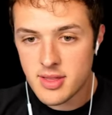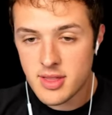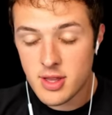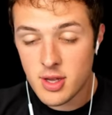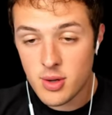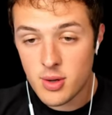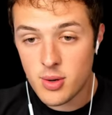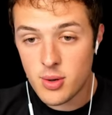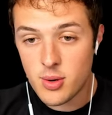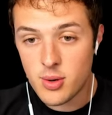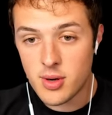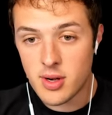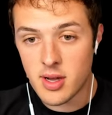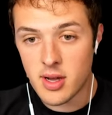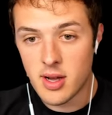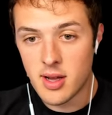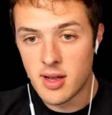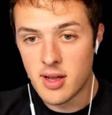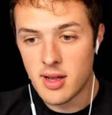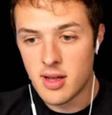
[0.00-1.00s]

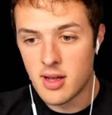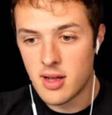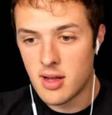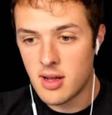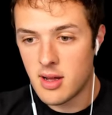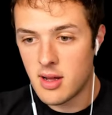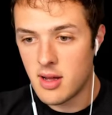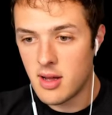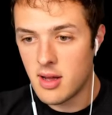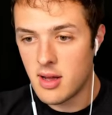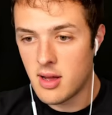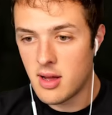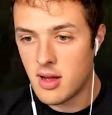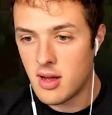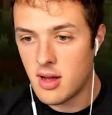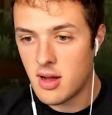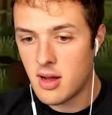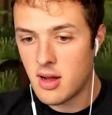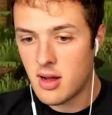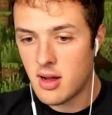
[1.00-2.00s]
Dude.
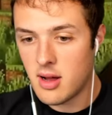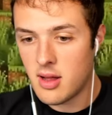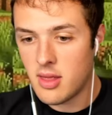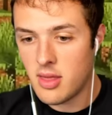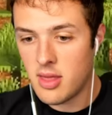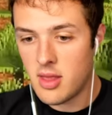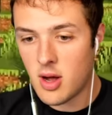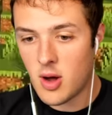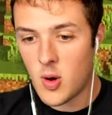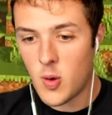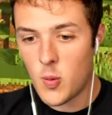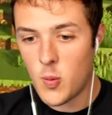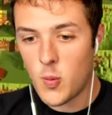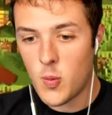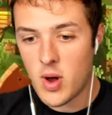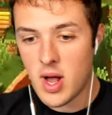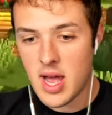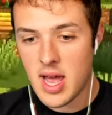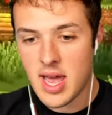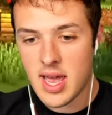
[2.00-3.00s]
No
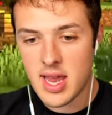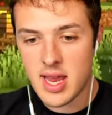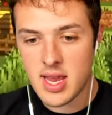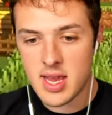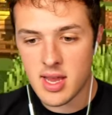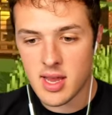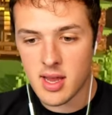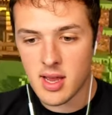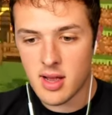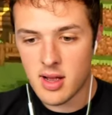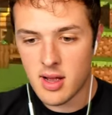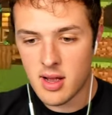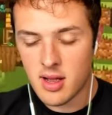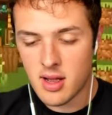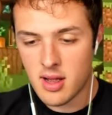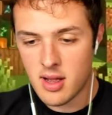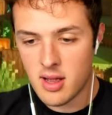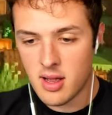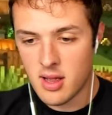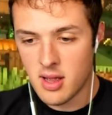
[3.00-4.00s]
way.
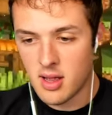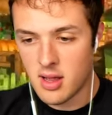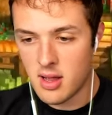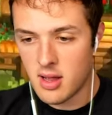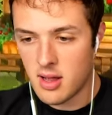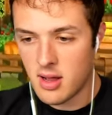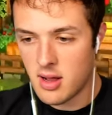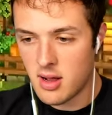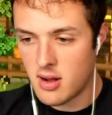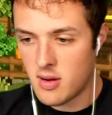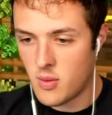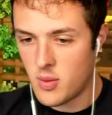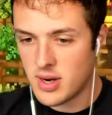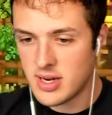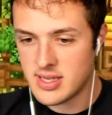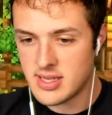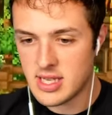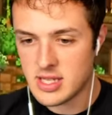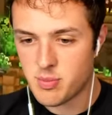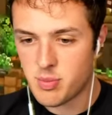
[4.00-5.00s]
What
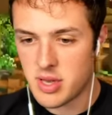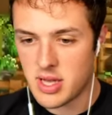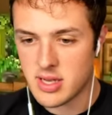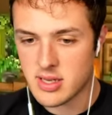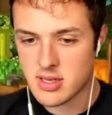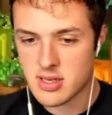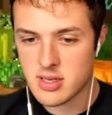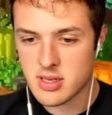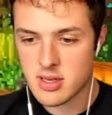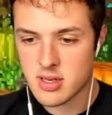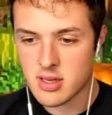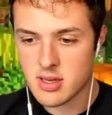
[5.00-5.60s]
is this place?